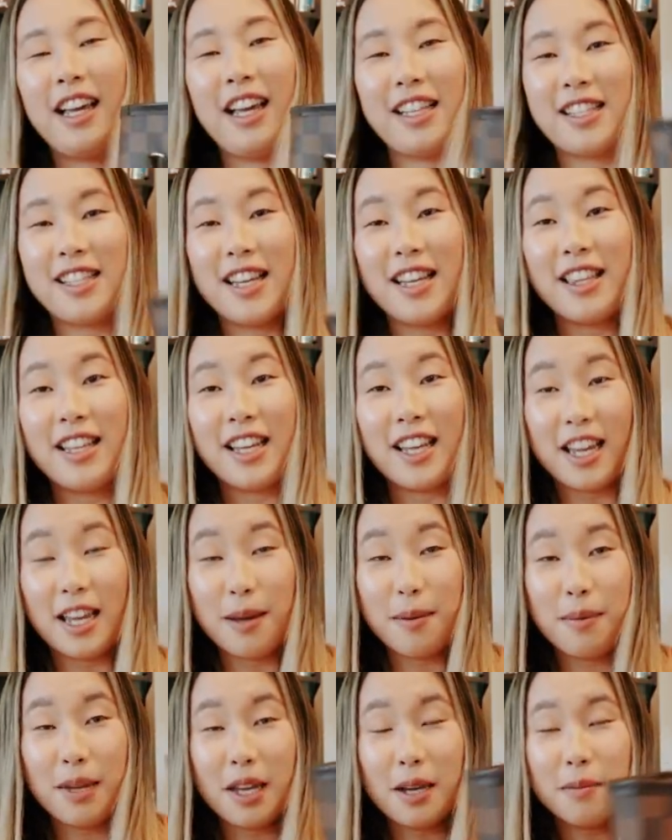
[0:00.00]
It's in the
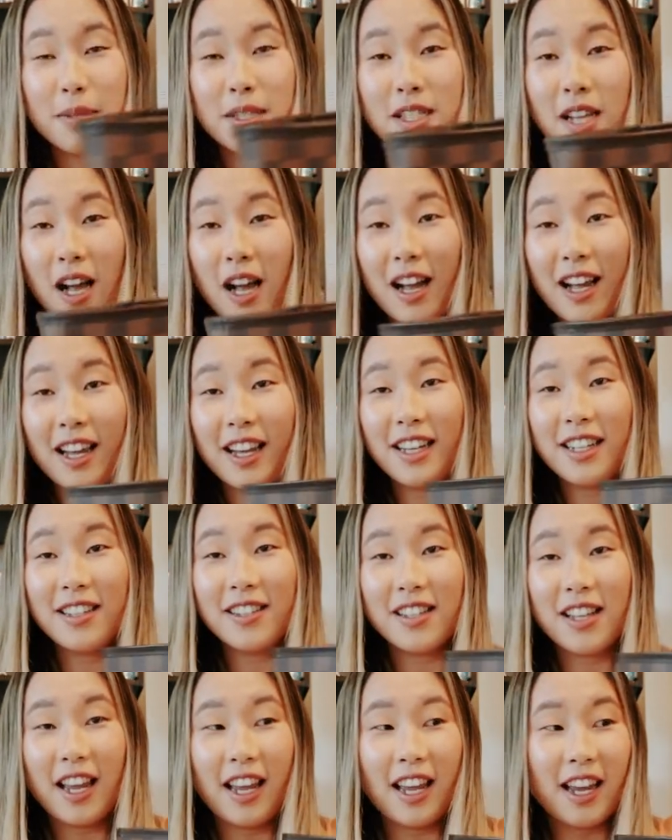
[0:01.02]
MM
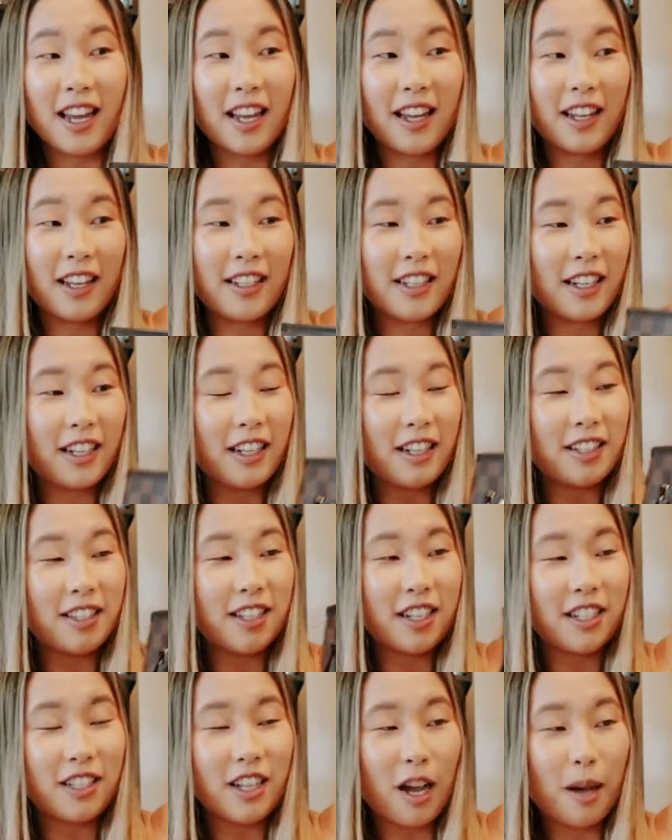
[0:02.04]
size, and it is
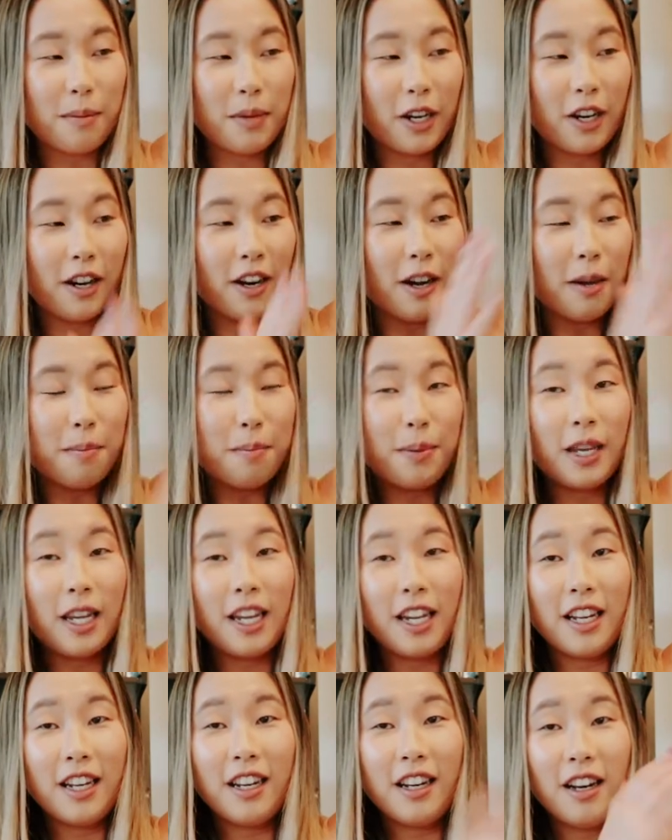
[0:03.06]
in Damier
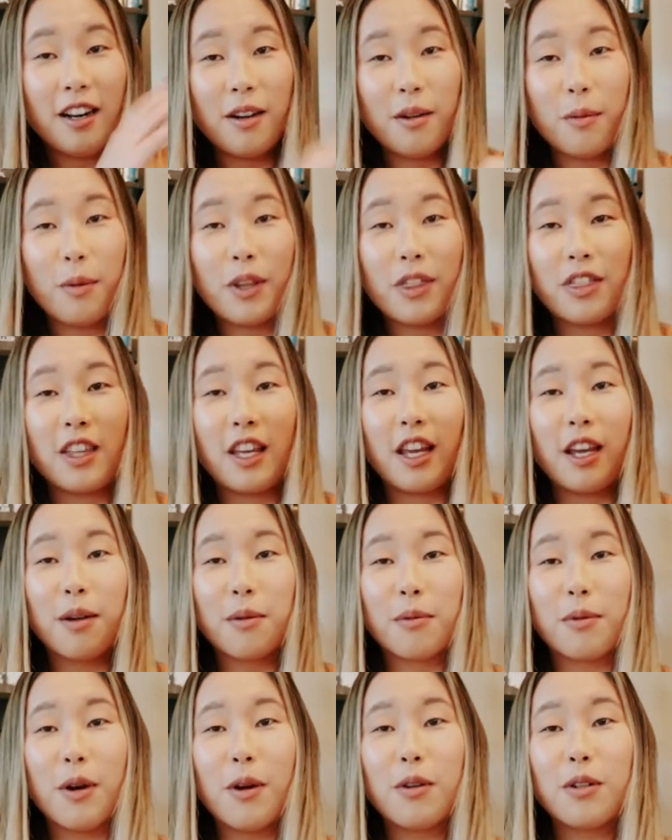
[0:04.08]
Ebene with the
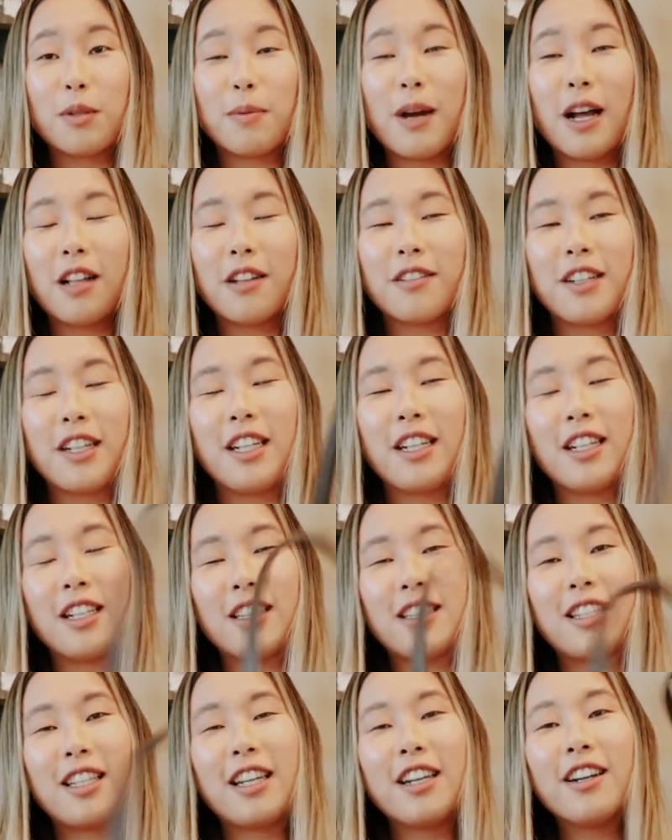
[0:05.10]
Rose Ballerine
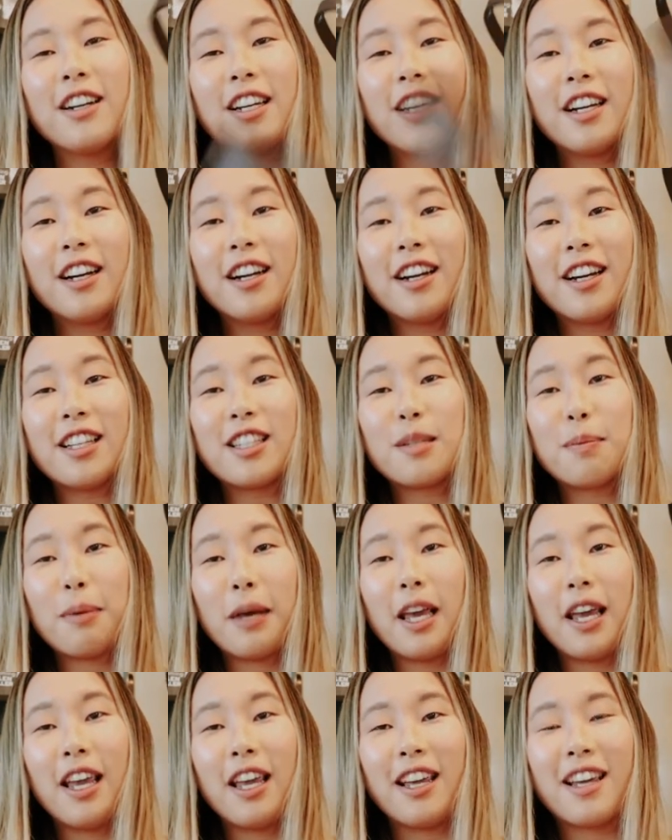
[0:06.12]
interior. It's
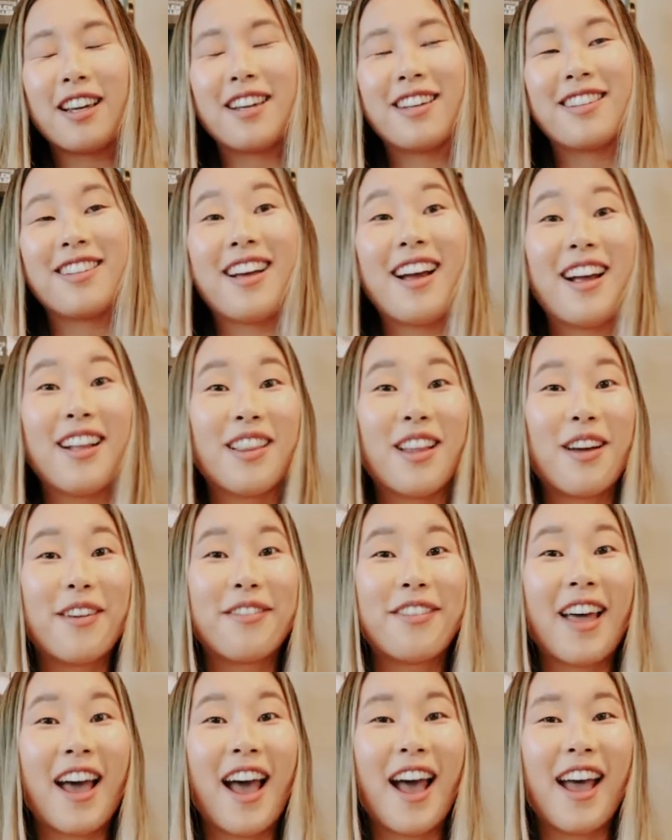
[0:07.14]
pink. I love
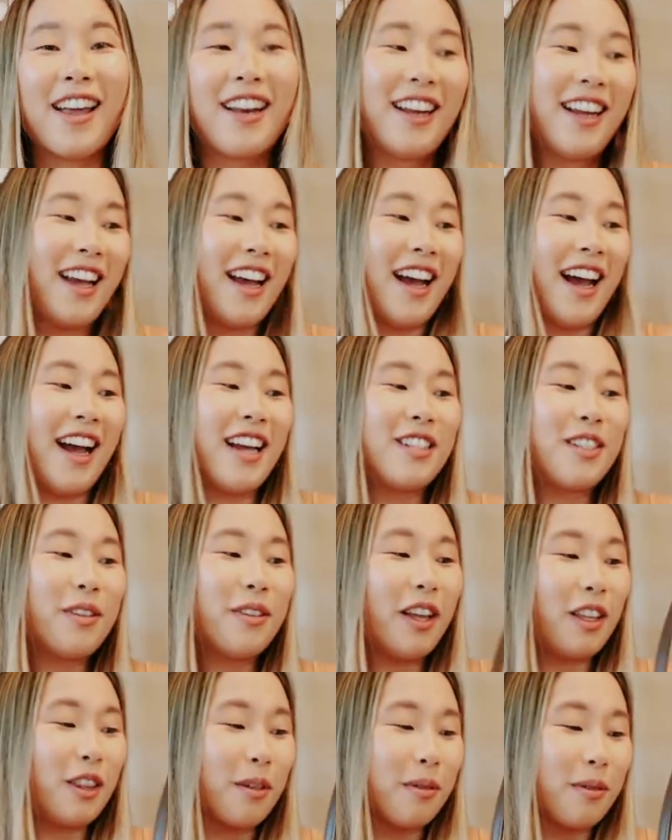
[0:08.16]
that. I do like